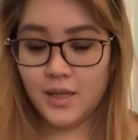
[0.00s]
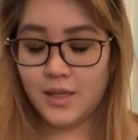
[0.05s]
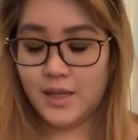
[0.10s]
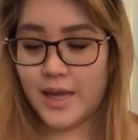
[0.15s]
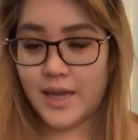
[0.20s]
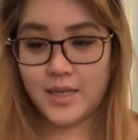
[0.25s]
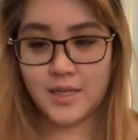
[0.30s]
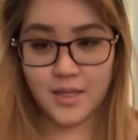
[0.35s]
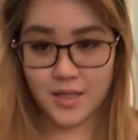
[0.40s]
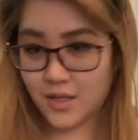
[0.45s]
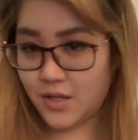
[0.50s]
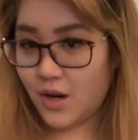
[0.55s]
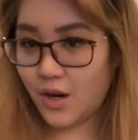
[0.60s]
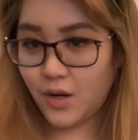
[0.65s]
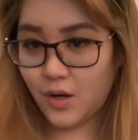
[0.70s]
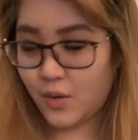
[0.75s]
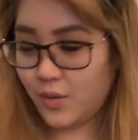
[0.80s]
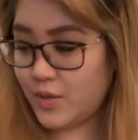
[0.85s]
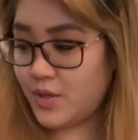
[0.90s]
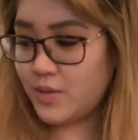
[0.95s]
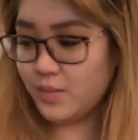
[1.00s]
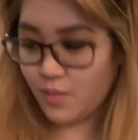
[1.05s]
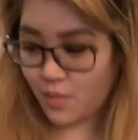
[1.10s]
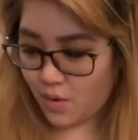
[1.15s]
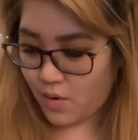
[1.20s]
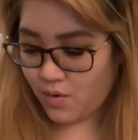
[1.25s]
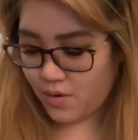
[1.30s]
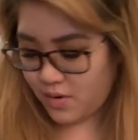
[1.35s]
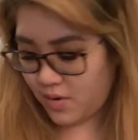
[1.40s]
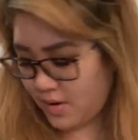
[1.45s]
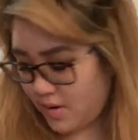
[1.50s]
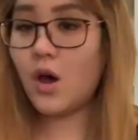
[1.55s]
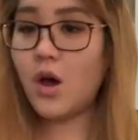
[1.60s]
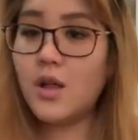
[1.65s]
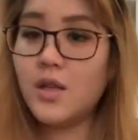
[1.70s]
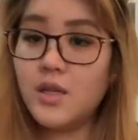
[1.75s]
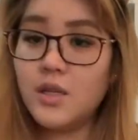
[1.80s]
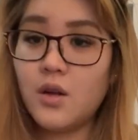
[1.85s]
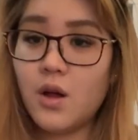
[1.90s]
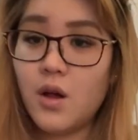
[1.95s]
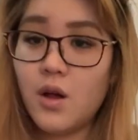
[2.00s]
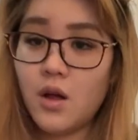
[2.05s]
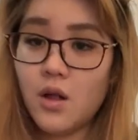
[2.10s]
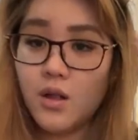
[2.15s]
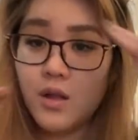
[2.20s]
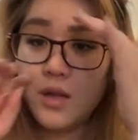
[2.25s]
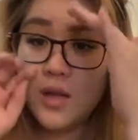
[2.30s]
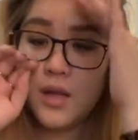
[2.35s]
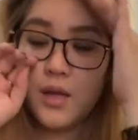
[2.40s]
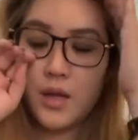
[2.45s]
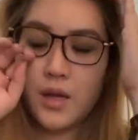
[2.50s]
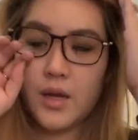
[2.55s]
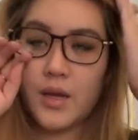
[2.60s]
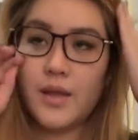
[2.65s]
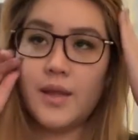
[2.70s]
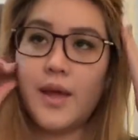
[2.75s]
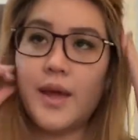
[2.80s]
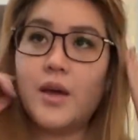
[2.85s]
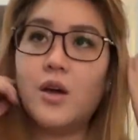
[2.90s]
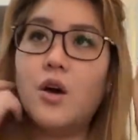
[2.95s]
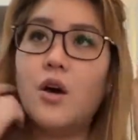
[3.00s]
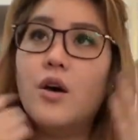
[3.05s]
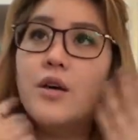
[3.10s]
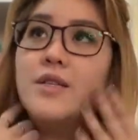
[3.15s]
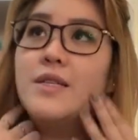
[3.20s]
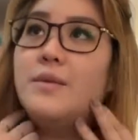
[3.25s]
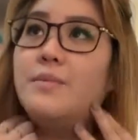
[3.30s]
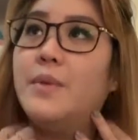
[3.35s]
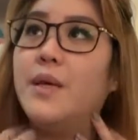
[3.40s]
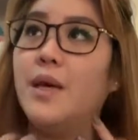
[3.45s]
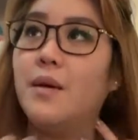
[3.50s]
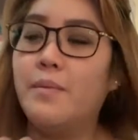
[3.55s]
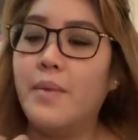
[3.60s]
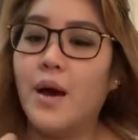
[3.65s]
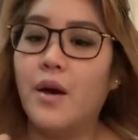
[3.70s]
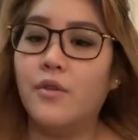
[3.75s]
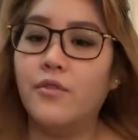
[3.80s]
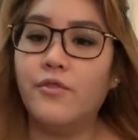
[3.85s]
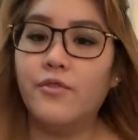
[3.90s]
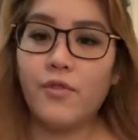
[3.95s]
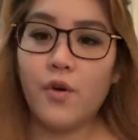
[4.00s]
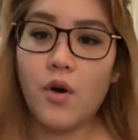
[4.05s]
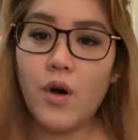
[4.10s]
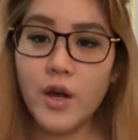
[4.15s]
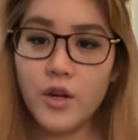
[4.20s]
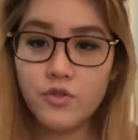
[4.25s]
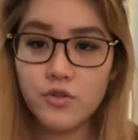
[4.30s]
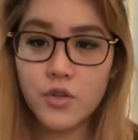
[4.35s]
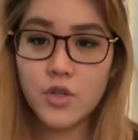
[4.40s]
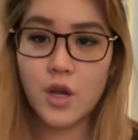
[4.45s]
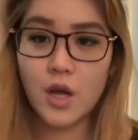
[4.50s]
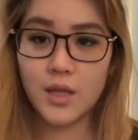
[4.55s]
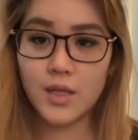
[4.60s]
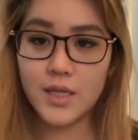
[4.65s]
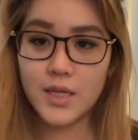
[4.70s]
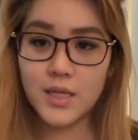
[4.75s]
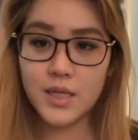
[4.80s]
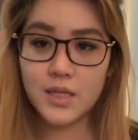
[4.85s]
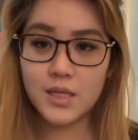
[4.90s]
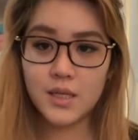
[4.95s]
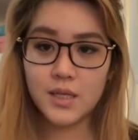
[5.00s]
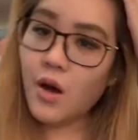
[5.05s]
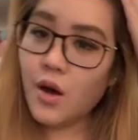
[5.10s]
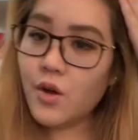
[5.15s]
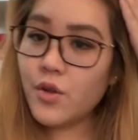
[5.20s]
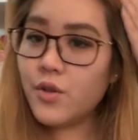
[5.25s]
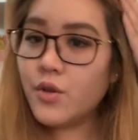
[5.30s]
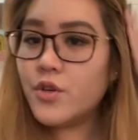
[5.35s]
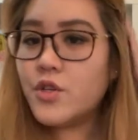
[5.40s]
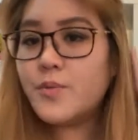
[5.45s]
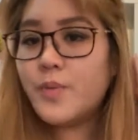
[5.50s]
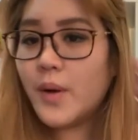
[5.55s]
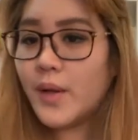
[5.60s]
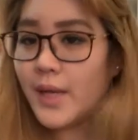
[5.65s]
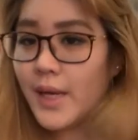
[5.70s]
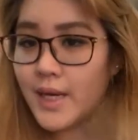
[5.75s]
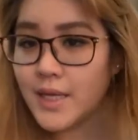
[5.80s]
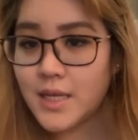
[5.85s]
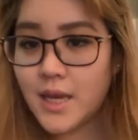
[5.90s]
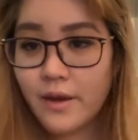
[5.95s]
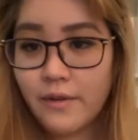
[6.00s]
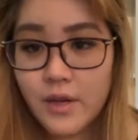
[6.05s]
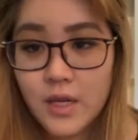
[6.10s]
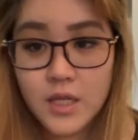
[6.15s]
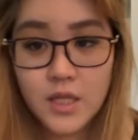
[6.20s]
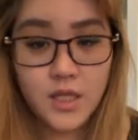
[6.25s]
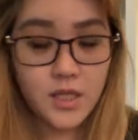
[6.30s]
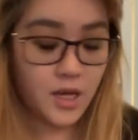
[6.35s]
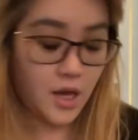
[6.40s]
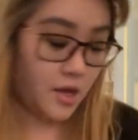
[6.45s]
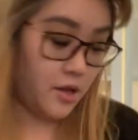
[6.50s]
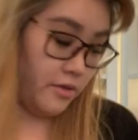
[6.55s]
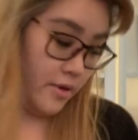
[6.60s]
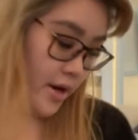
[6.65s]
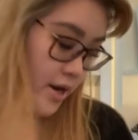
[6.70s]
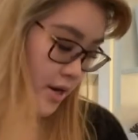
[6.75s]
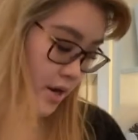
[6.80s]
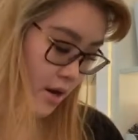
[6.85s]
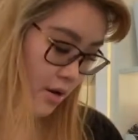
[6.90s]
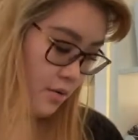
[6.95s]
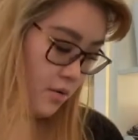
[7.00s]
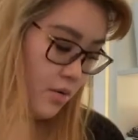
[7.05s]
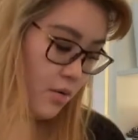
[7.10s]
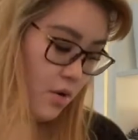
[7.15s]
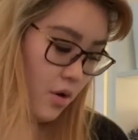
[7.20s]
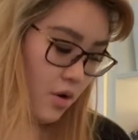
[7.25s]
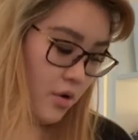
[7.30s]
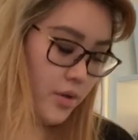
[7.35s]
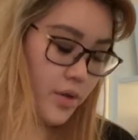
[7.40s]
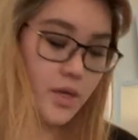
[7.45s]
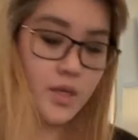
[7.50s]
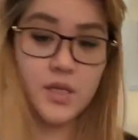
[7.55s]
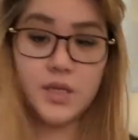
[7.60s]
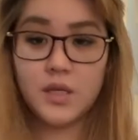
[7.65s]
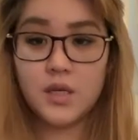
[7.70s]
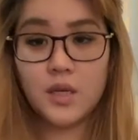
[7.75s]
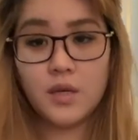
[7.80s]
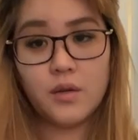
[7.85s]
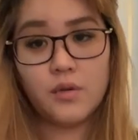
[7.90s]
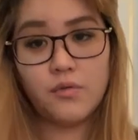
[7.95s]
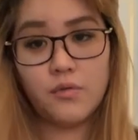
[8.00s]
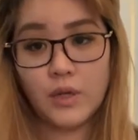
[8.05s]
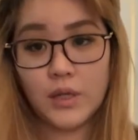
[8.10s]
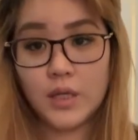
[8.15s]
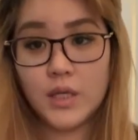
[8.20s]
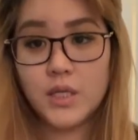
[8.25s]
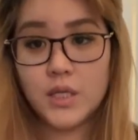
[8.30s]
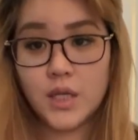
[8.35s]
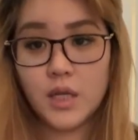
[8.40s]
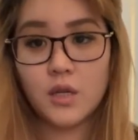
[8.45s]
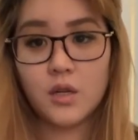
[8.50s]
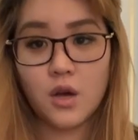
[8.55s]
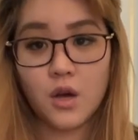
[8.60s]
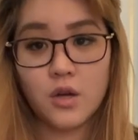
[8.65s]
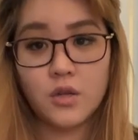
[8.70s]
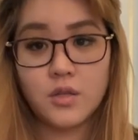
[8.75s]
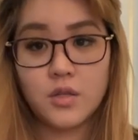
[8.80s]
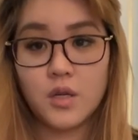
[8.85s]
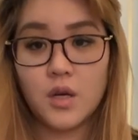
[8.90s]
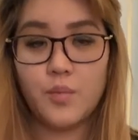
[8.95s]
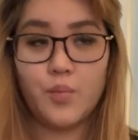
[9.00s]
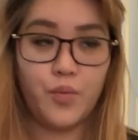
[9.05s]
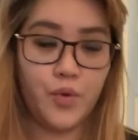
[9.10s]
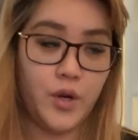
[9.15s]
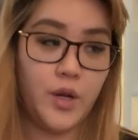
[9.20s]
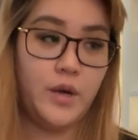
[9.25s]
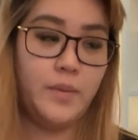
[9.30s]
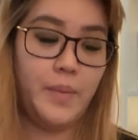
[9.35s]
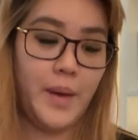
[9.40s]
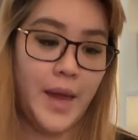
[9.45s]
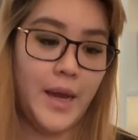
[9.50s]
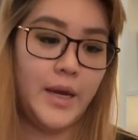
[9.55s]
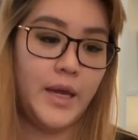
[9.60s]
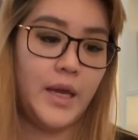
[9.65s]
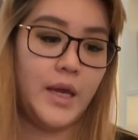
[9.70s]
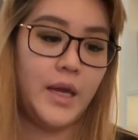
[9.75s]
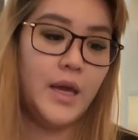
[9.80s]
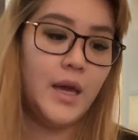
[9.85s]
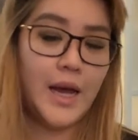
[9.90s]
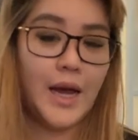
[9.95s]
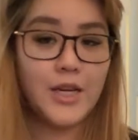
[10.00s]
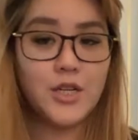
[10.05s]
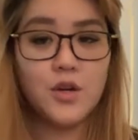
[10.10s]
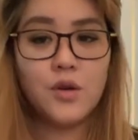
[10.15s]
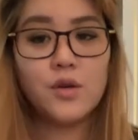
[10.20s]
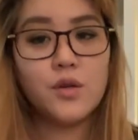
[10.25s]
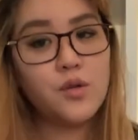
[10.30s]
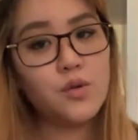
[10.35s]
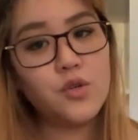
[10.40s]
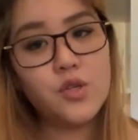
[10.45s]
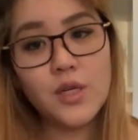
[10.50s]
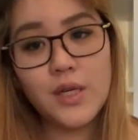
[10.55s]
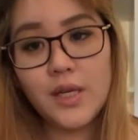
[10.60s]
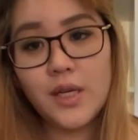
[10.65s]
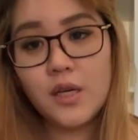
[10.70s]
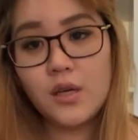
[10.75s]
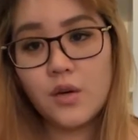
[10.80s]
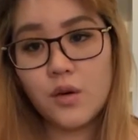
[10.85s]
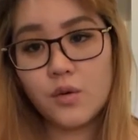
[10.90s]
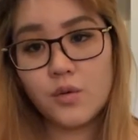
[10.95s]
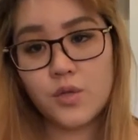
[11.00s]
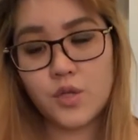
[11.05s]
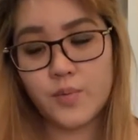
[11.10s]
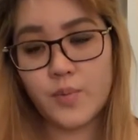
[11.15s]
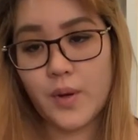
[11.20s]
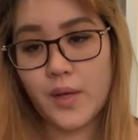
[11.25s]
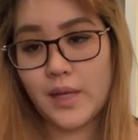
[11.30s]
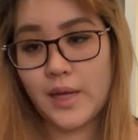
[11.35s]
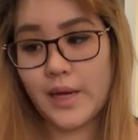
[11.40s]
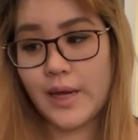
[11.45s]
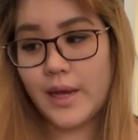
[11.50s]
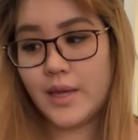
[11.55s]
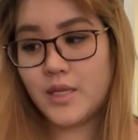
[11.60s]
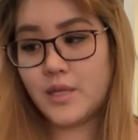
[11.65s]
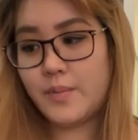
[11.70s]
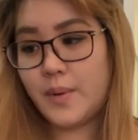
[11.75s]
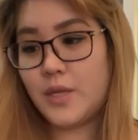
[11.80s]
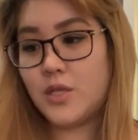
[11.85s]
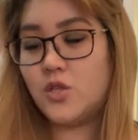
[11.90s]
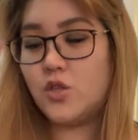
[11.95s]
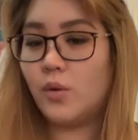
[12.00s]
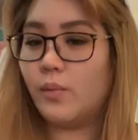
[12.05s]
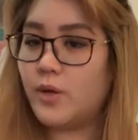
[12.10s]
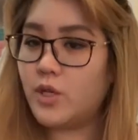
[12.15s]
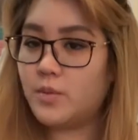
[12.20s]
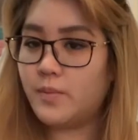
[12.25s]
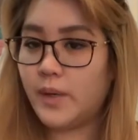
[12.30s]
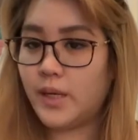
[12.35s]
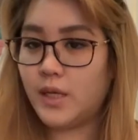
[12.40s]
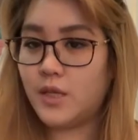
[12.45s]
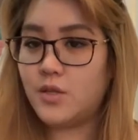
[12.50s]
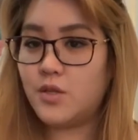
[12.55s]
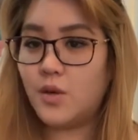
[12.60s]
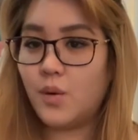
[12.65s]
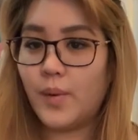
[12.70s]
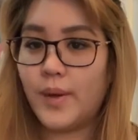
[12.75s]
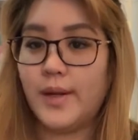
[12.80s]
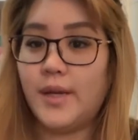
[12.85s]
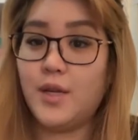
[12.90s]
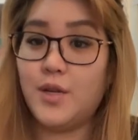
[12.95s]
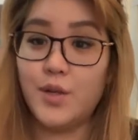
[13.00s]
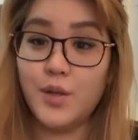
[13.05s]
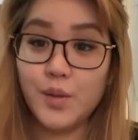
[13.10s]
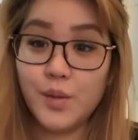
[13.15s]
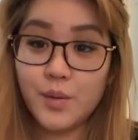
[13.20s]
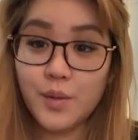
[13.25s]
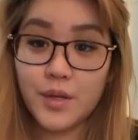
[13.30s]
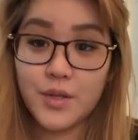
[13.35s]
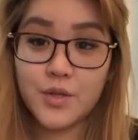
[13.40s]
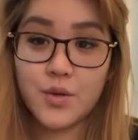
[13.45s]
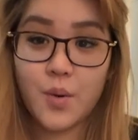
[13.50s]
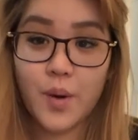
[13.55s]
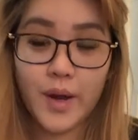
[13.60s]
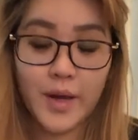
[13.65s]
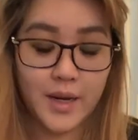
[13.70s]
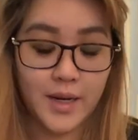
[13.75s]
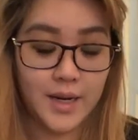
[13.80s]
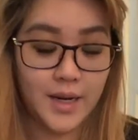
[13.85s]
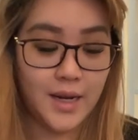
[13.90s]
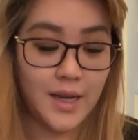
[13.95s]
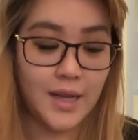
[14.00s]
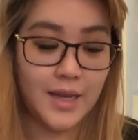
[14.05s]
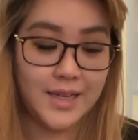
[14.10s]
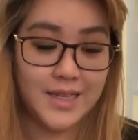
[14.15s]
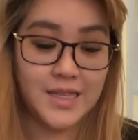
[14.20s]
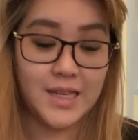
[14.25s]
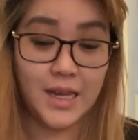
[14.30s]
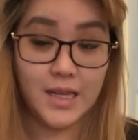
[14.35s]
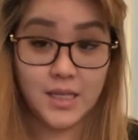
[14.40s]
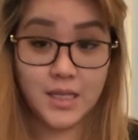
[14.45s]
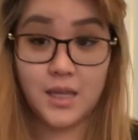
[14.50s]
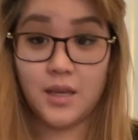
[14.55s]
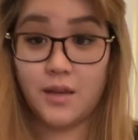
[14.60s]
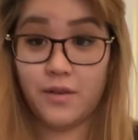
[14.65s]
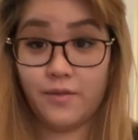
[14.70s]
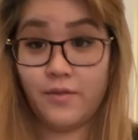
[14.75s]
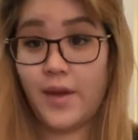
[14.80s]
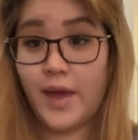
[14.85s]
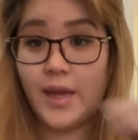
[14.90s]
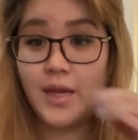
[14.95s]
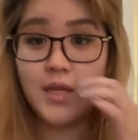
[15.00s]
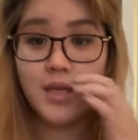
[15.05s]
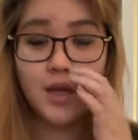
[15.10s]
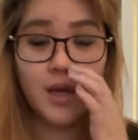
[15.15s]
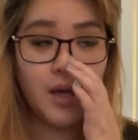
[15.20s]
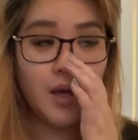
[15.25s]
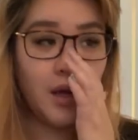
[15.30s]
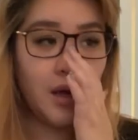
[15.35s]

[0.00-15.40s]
Less is not always more. All in all, that cost me about $400. Although Spotlight is having a sale right now, all this really did cost a pretty penny. I don't usually go to Spotlight and spend so much money, so when I do, it's quite an exciting event.